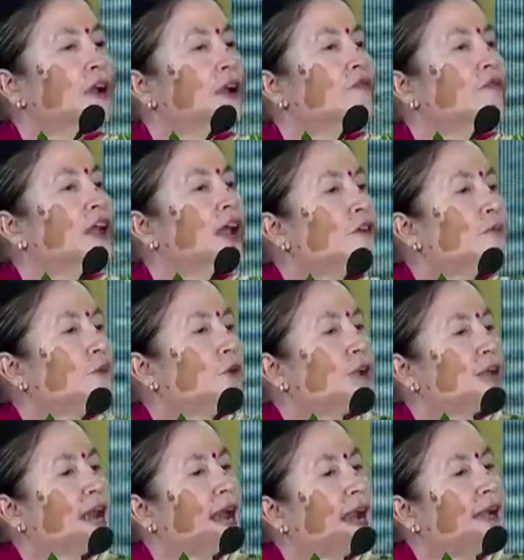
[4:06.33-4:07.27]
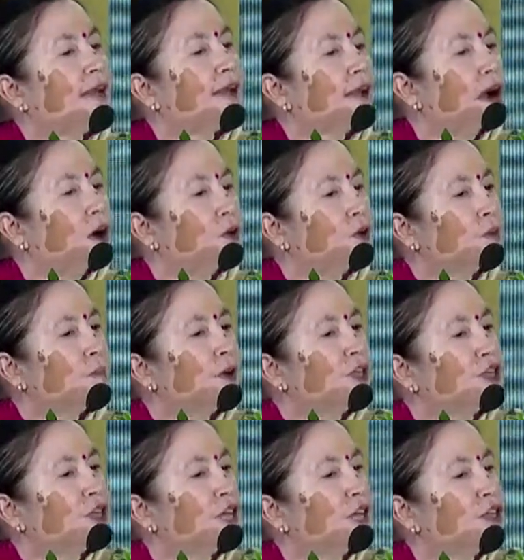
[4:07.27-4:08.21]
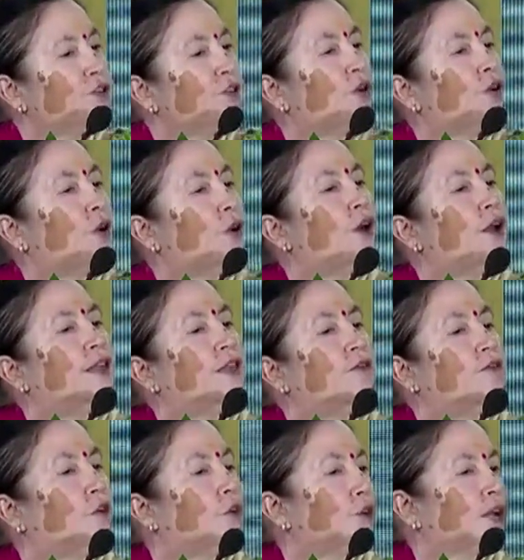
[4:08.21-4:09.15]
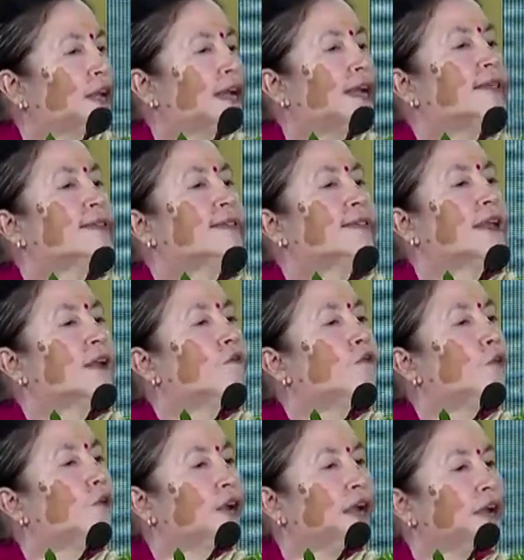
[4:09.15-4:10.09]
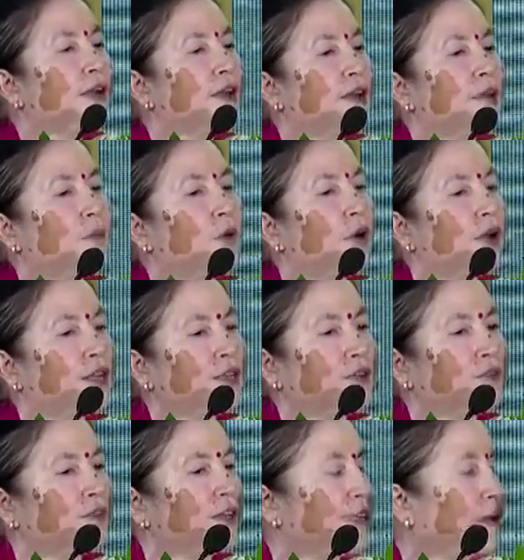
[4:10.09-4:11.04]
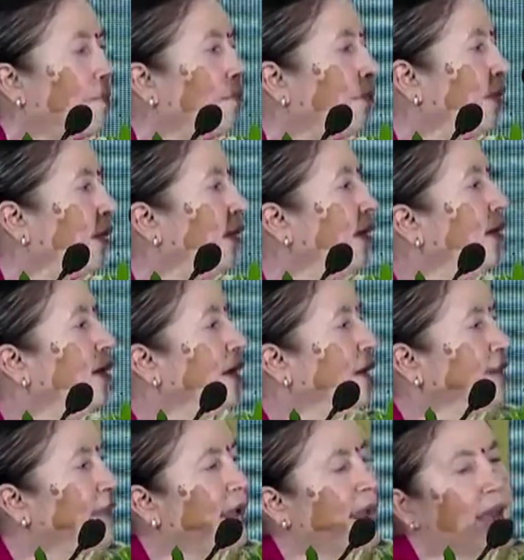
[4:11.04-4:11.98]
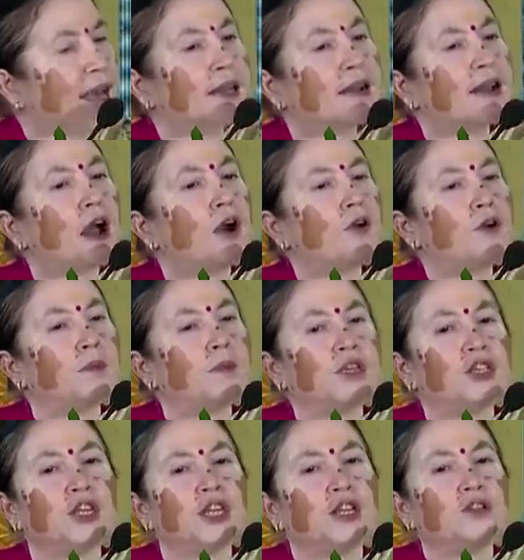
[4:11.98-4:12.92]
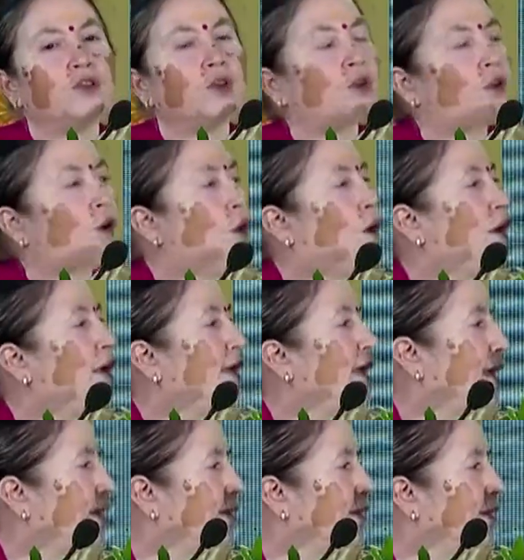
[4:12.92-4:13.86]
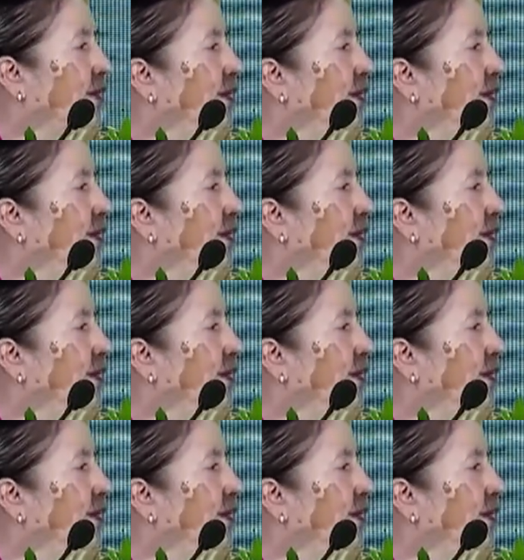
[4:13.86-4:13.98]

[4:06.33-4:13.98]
We have put headcount machines on all the 4 gates. There are 4 entry points of the temple. There are headcount machines on all gates.